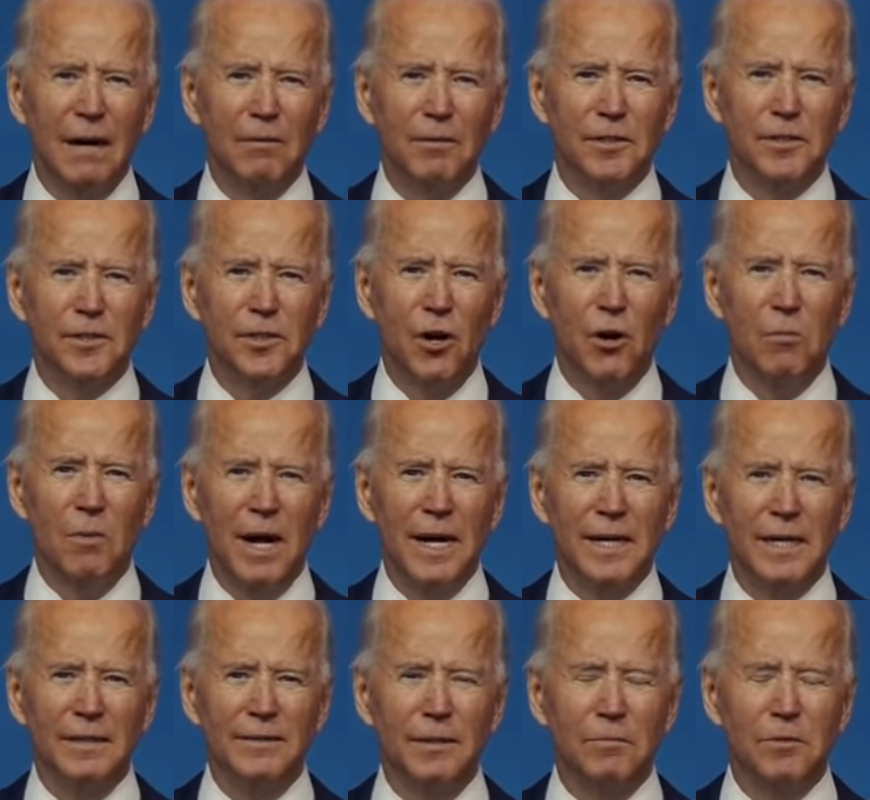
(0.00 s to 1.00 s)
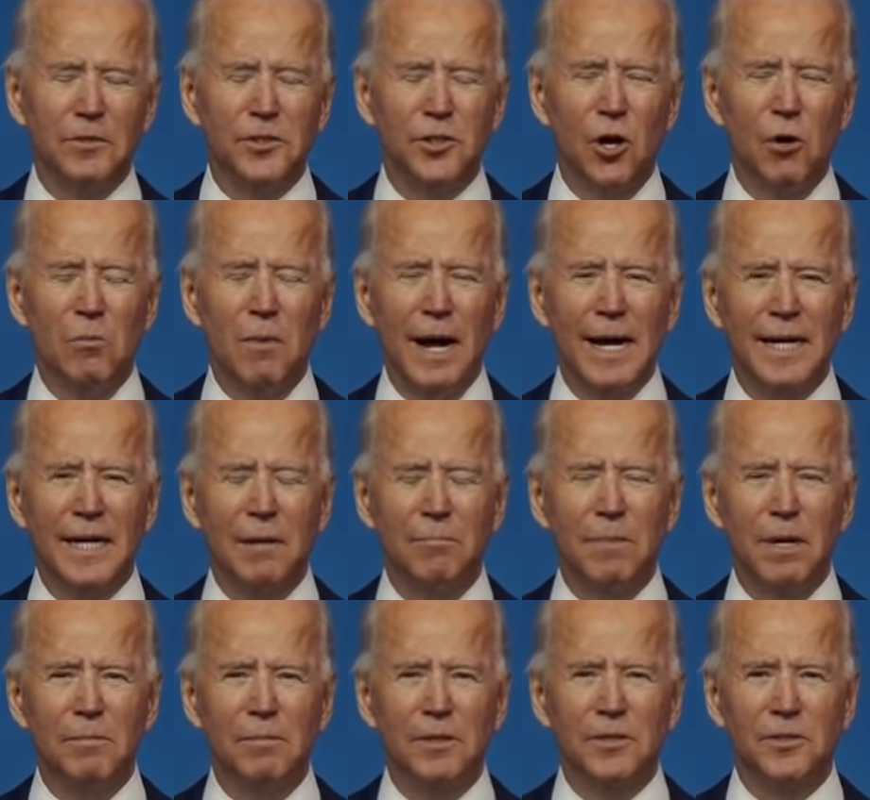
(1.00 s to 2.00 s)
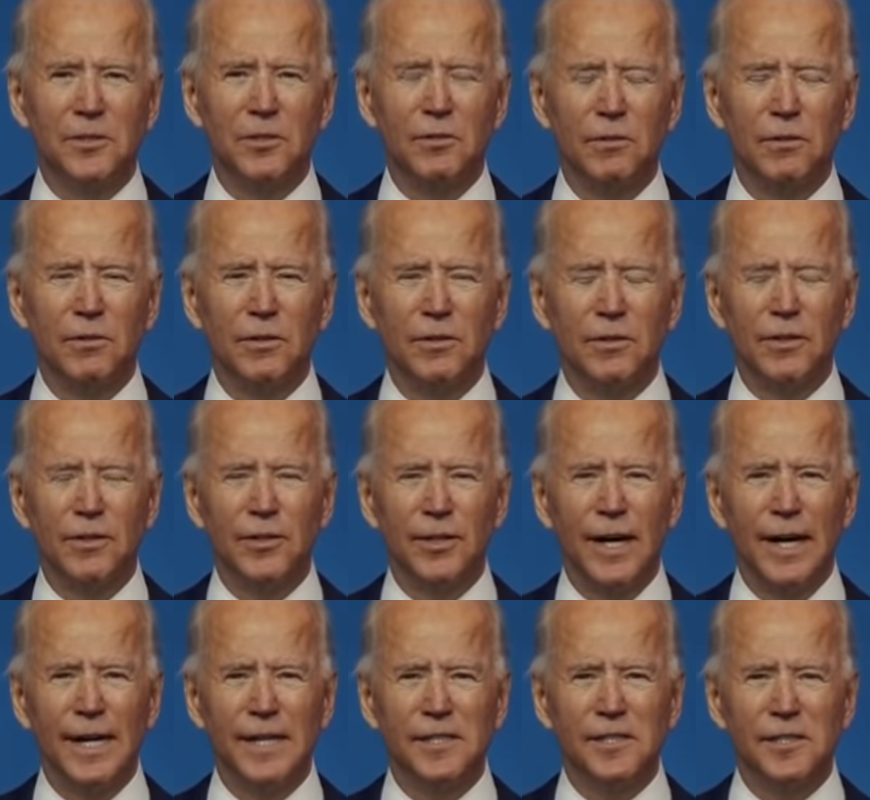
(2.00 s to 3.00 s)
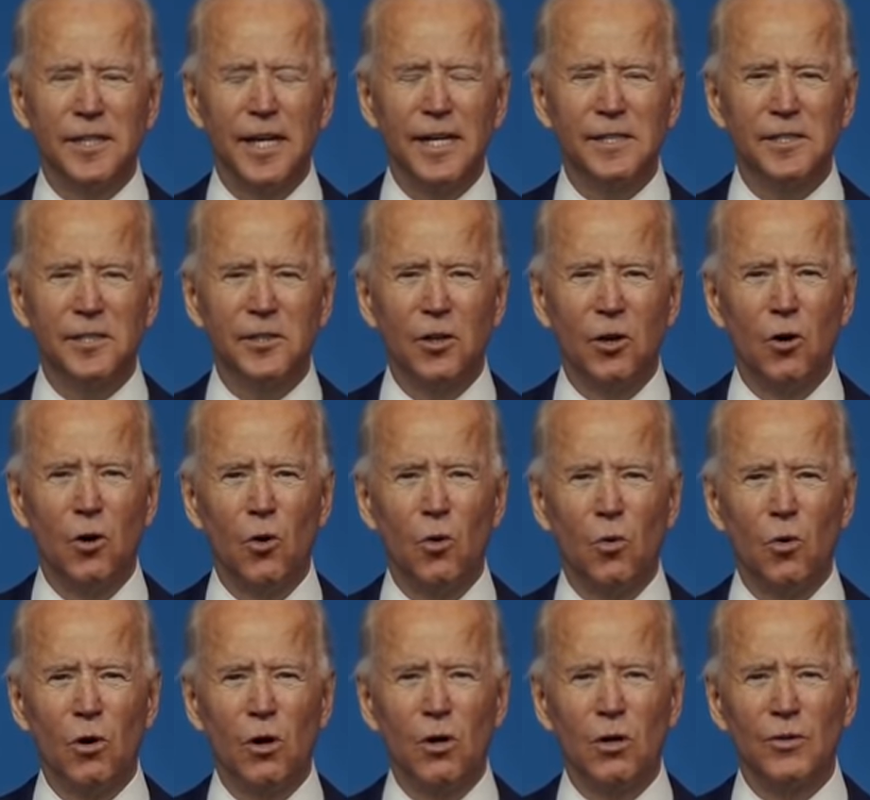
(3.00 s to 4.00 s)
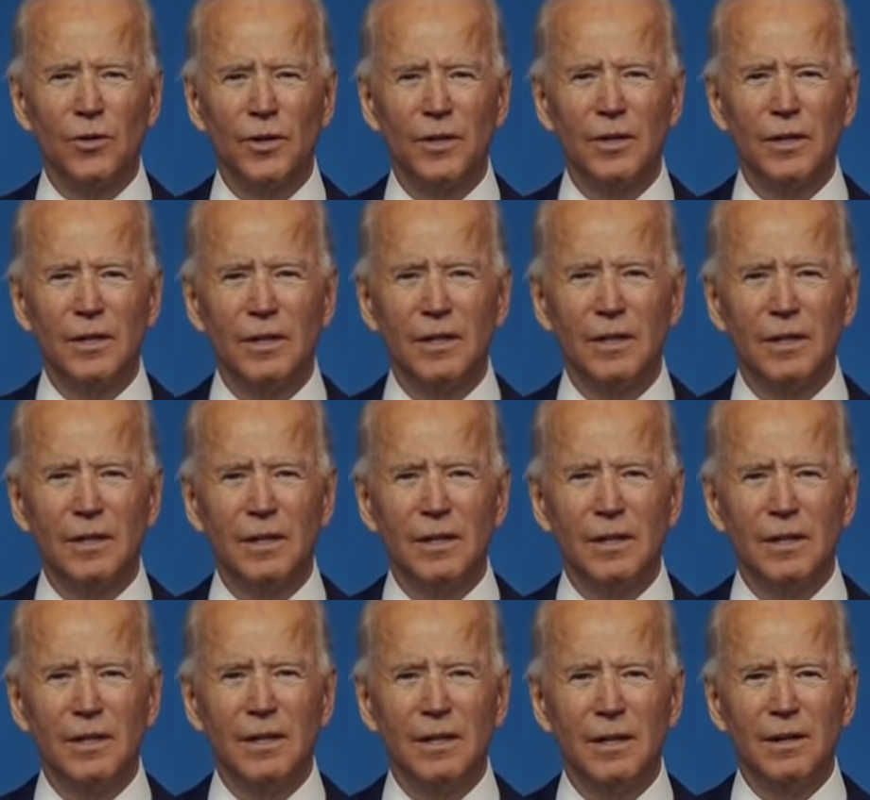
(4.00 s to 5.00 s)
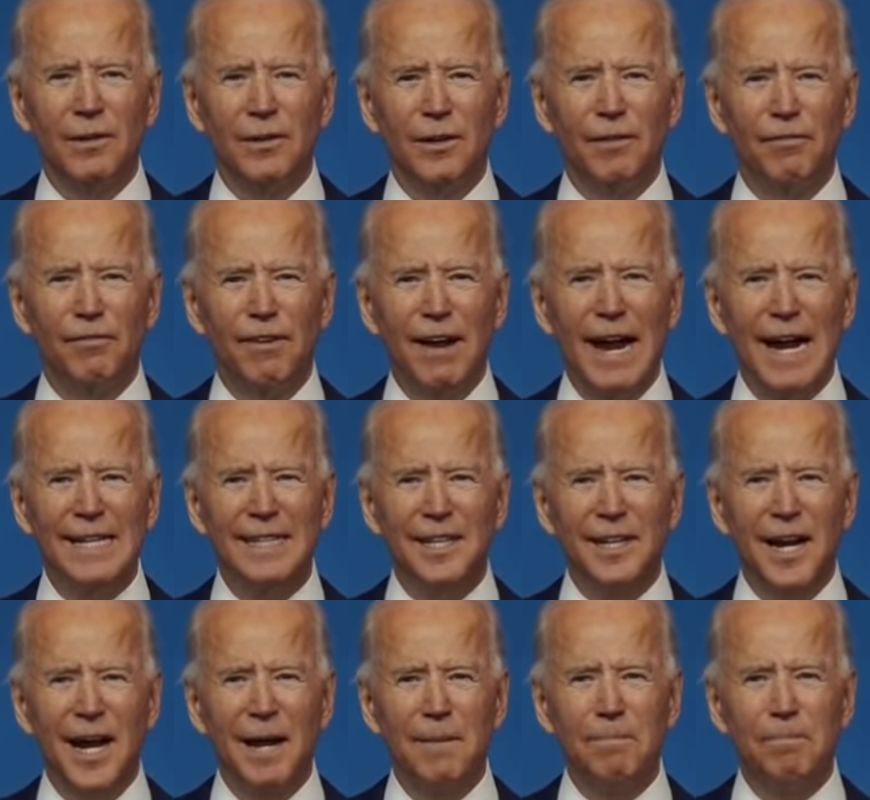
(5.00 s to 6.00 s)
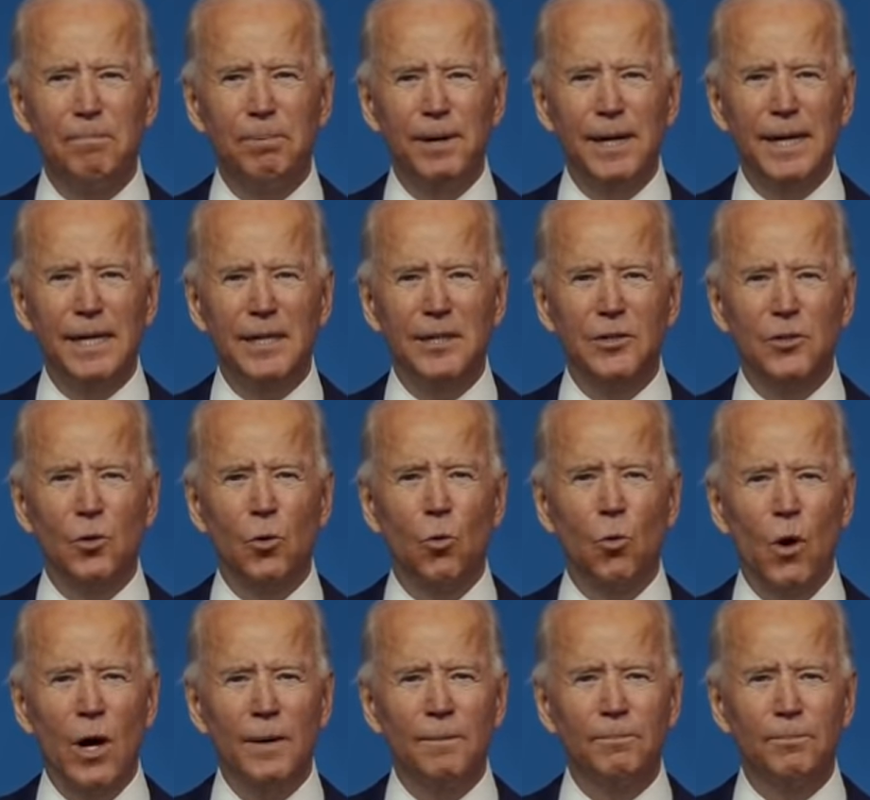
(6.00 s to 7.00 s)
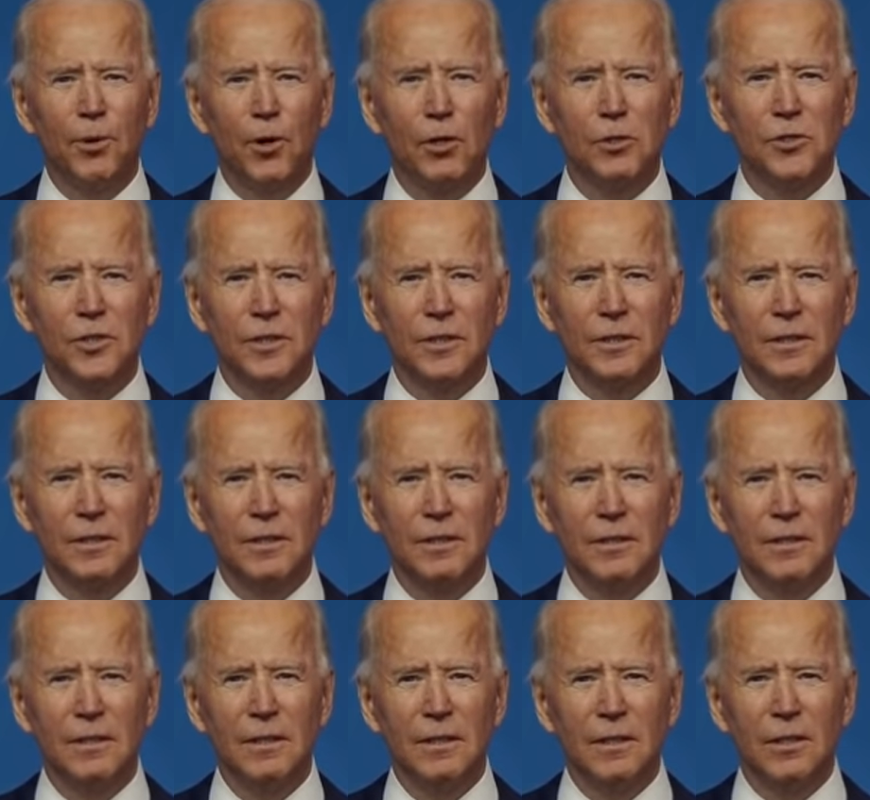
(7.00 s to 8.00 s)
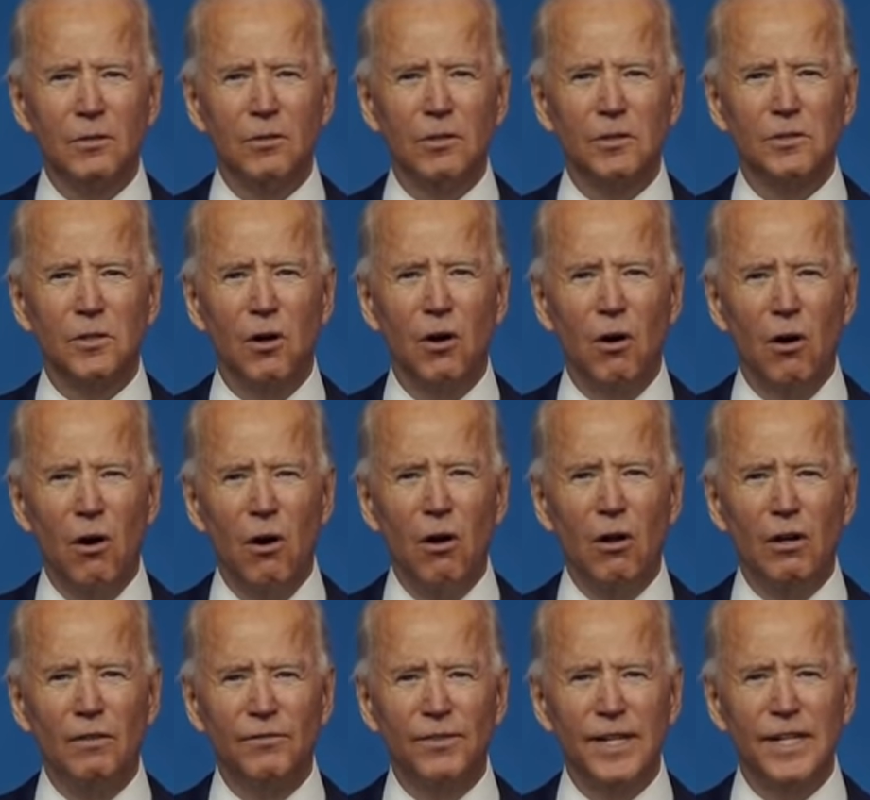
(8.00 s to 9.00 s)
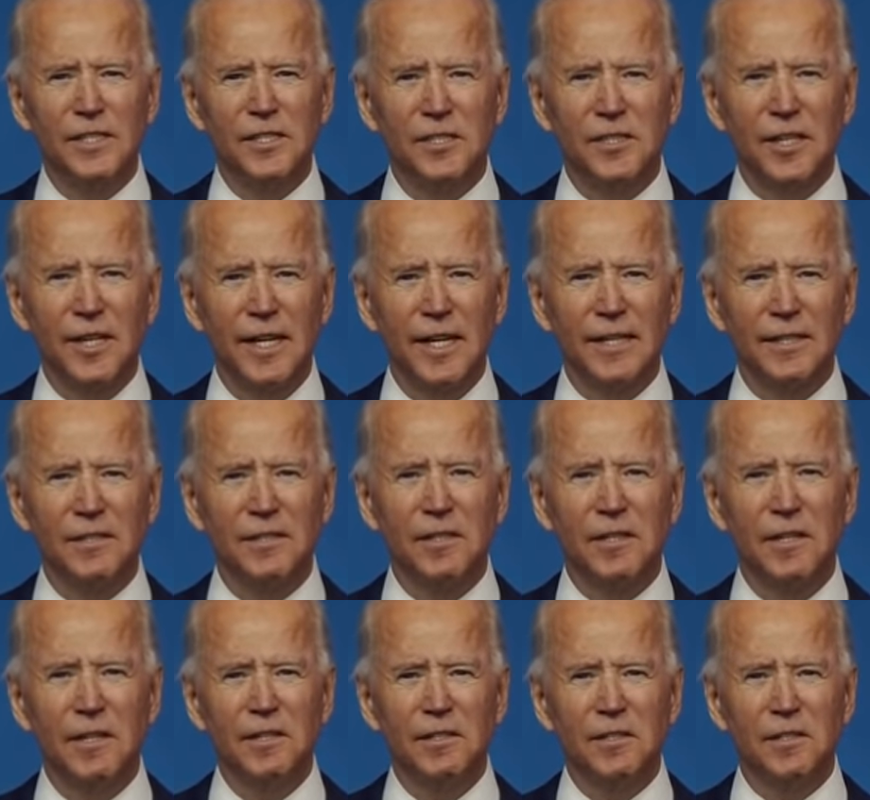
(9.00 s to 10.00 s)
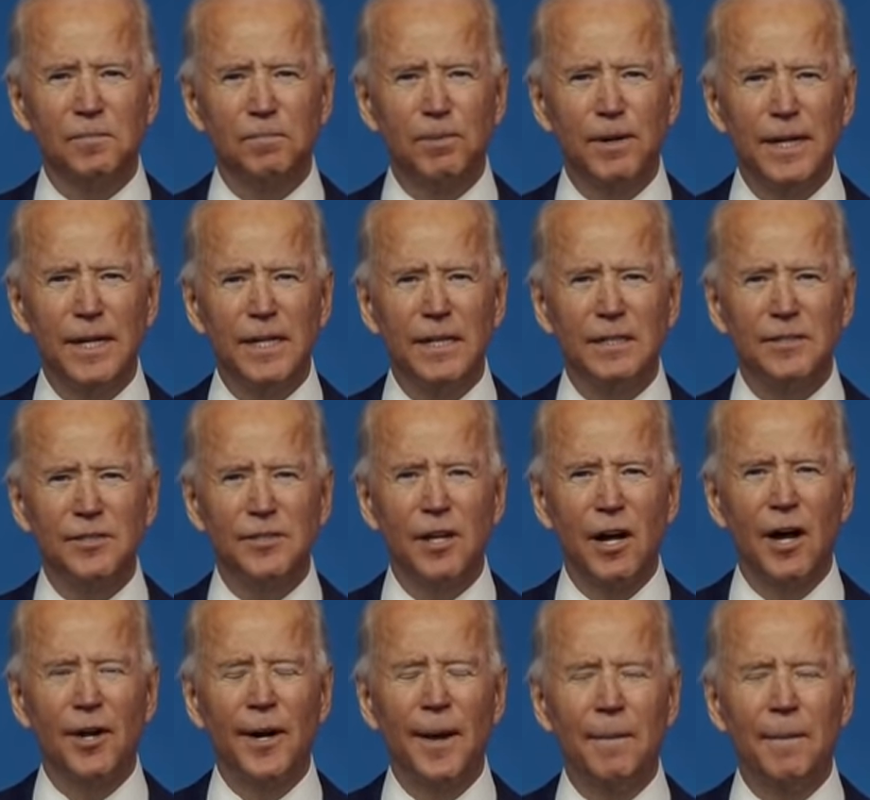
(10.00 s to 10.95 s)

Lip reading: I would show my, they would show my commitment to the United States and the whole world. The fact that I picked the one person who is all of these things speaks